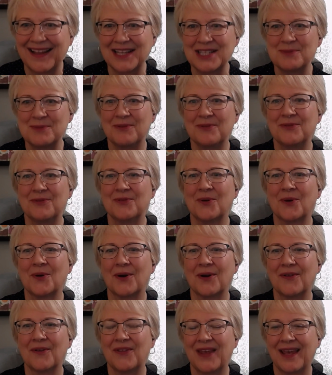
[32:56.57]
that's
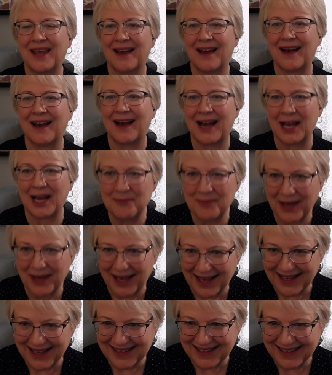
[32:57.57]
before the mm-hmm.
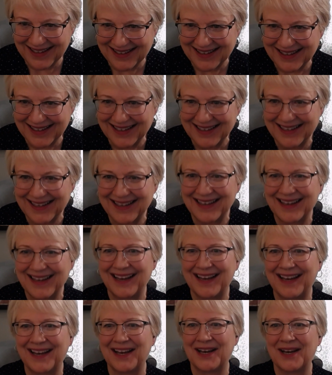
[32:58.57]
ipad mm-hmm.
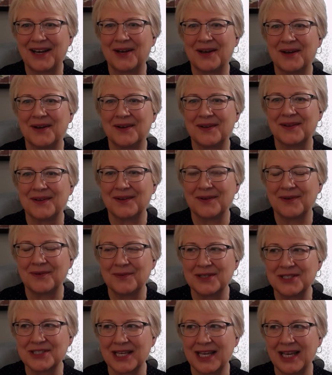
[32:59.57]
Uh,
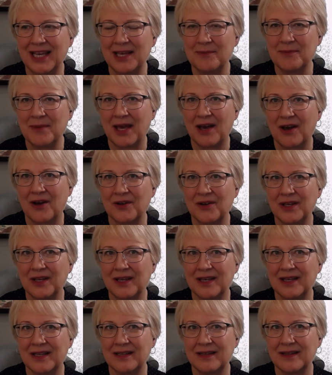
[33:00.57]
which came out
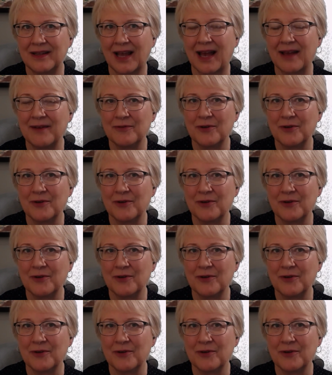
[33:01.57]
in the